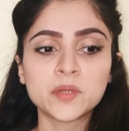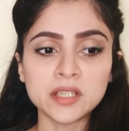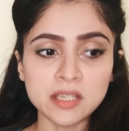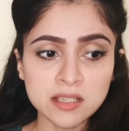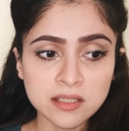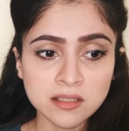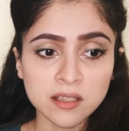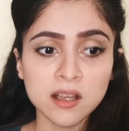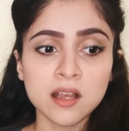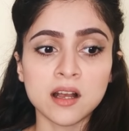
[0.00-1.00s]
please
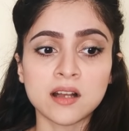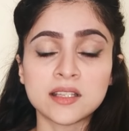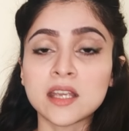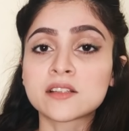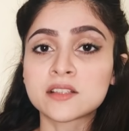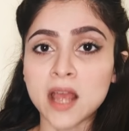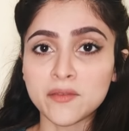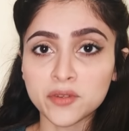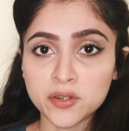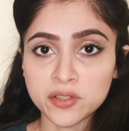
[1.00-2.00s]
take a
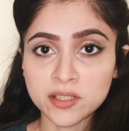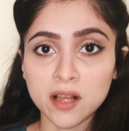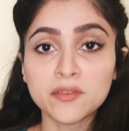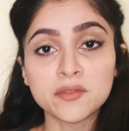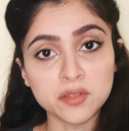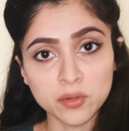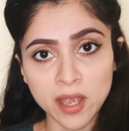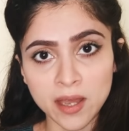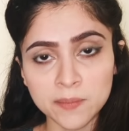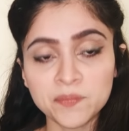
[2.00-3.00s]
stand for yourself if you
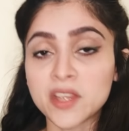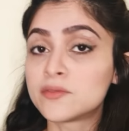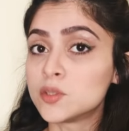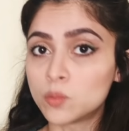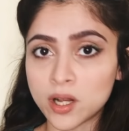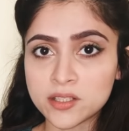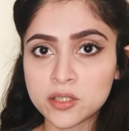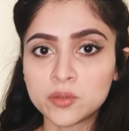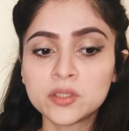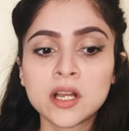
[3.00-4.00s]
can, if you want
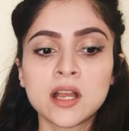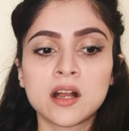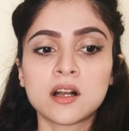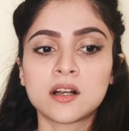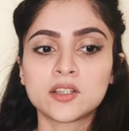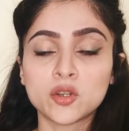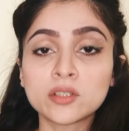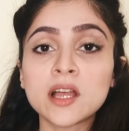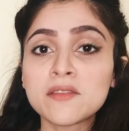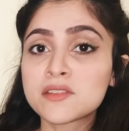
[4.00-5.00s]
to.
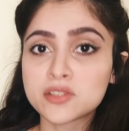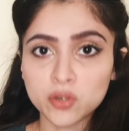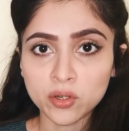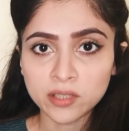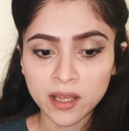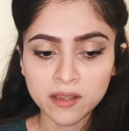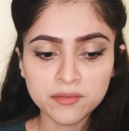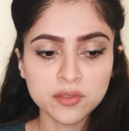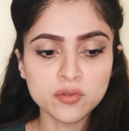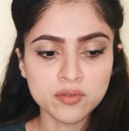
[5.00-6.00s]
Your life is your
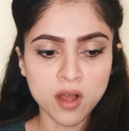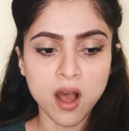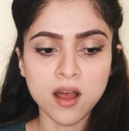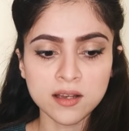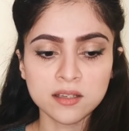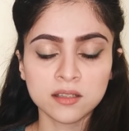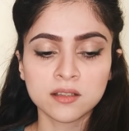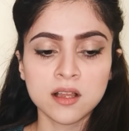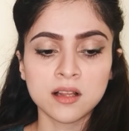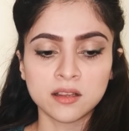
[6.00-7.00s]
life. Do not
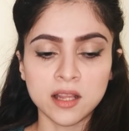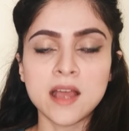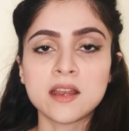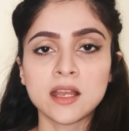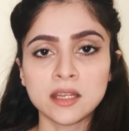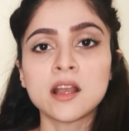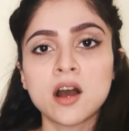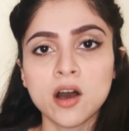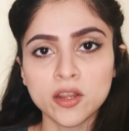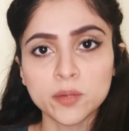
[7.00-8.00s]
let any
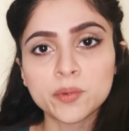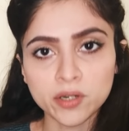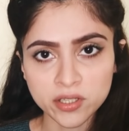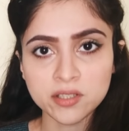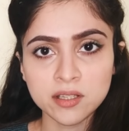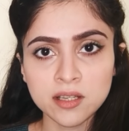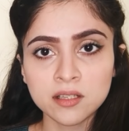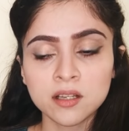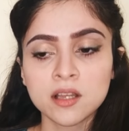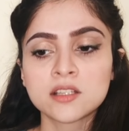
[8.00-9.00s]
other
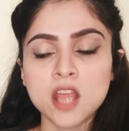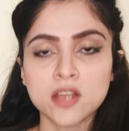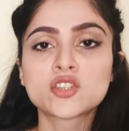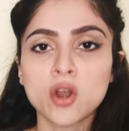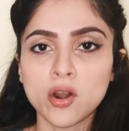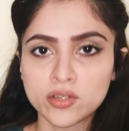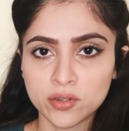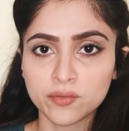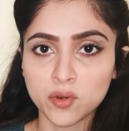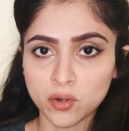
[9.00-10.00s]
person take charge
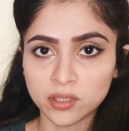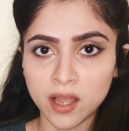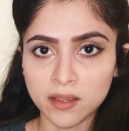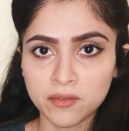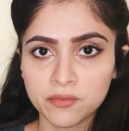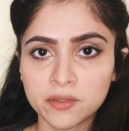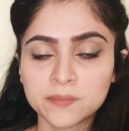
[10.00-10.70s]
of your life.